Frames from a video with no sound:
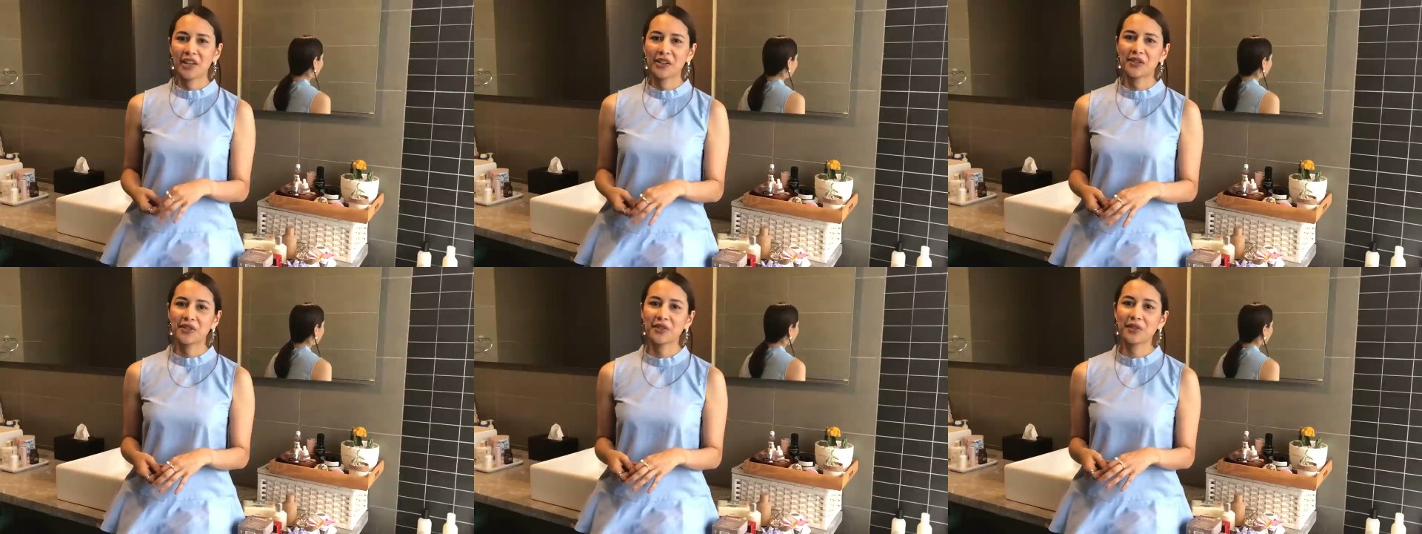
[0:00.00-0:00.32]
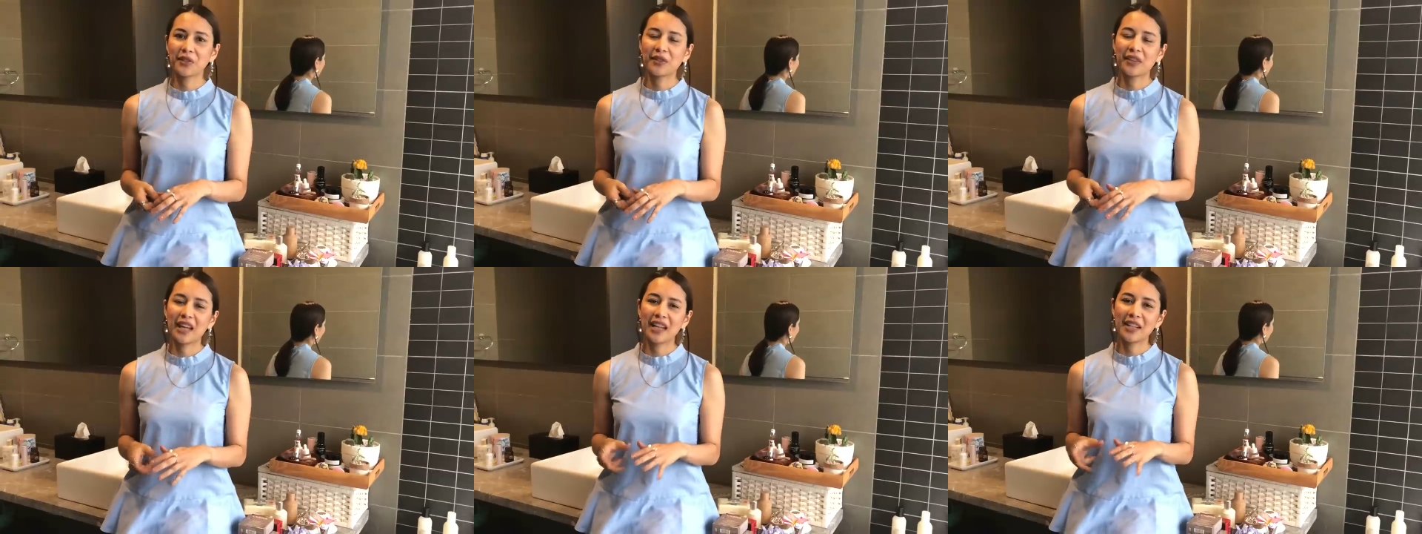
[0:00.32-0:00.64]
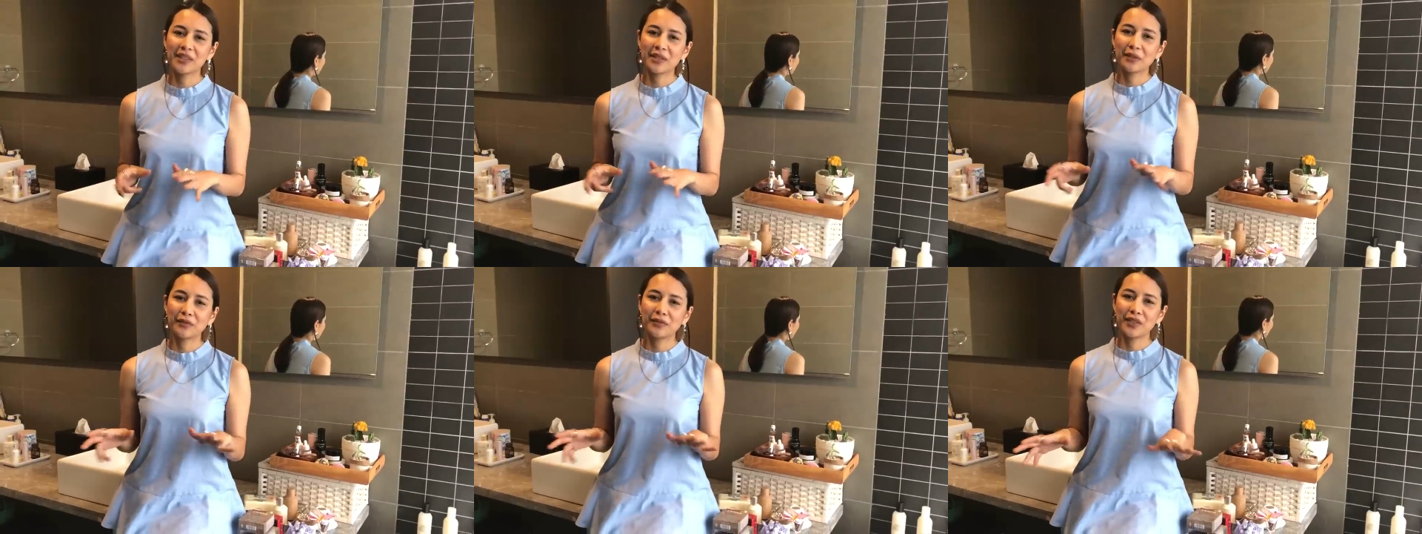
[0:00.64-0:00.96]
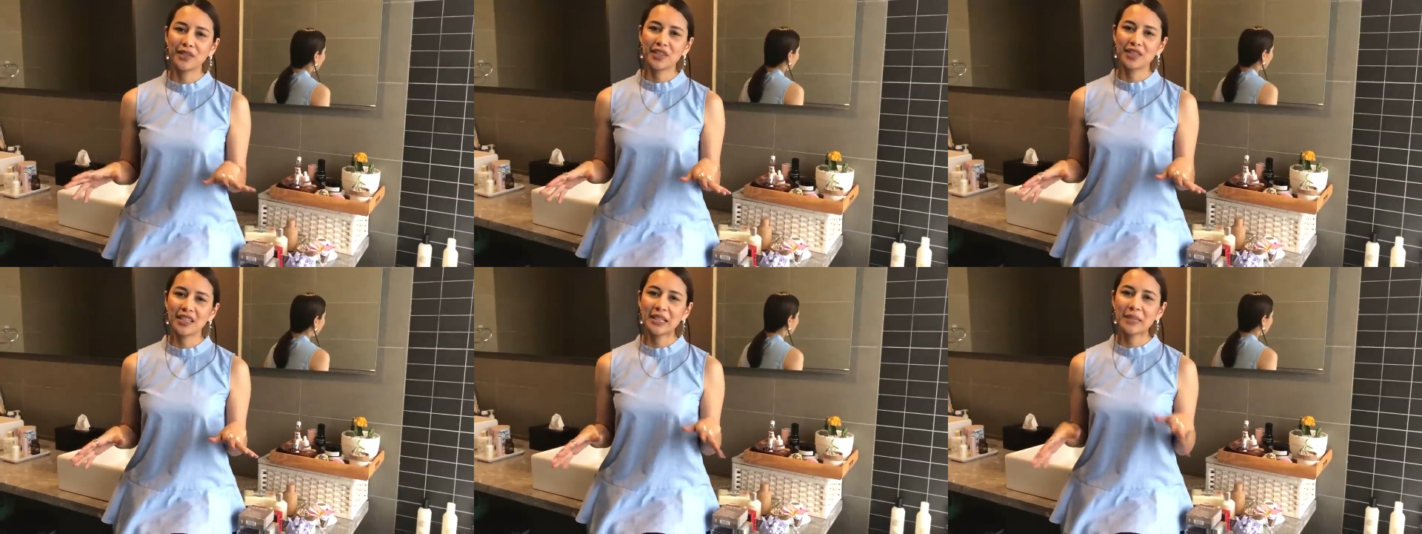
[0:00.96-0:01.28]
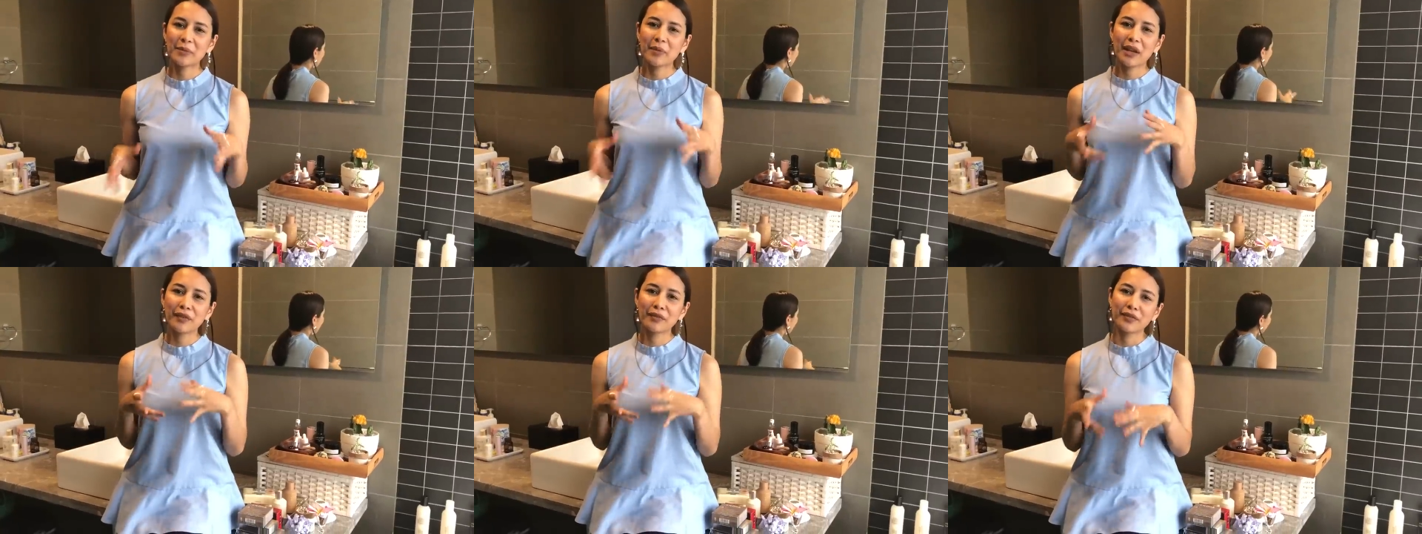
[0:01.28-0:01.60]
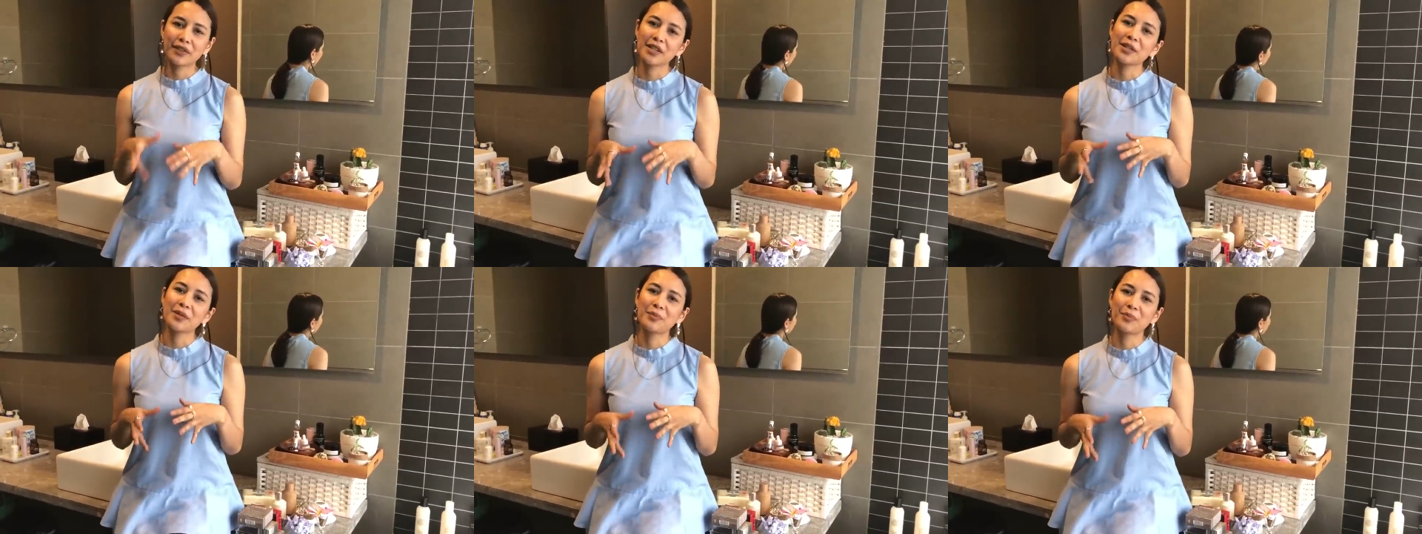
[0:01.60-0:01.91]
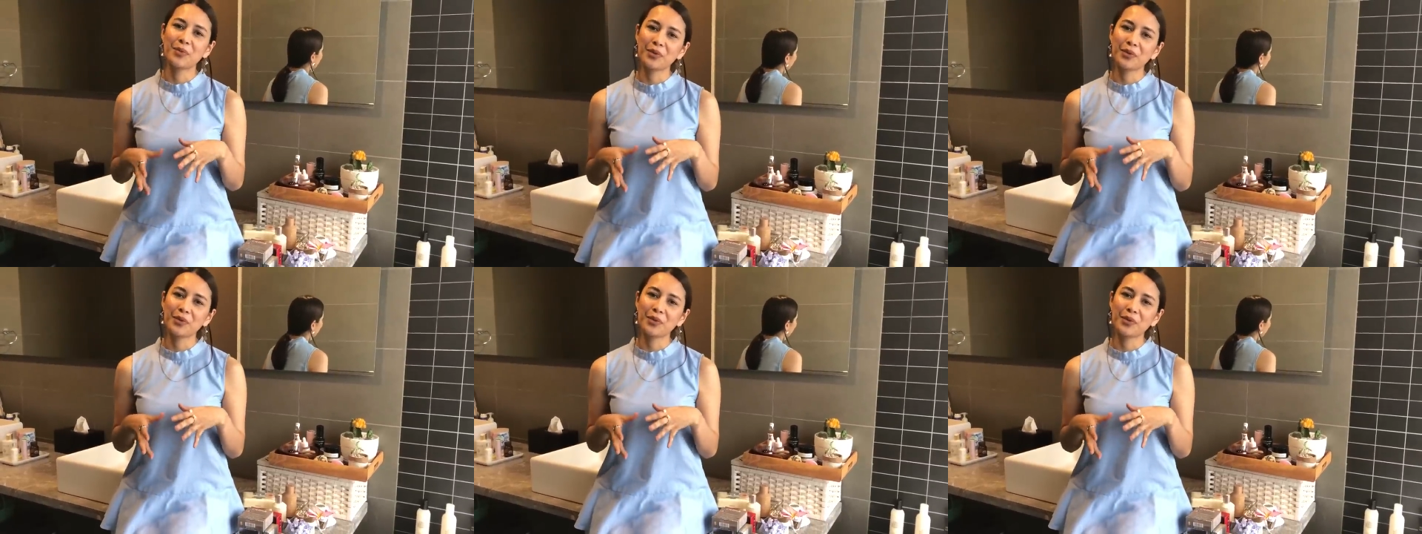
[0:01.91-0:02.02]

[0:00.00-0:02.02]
So that's officially my first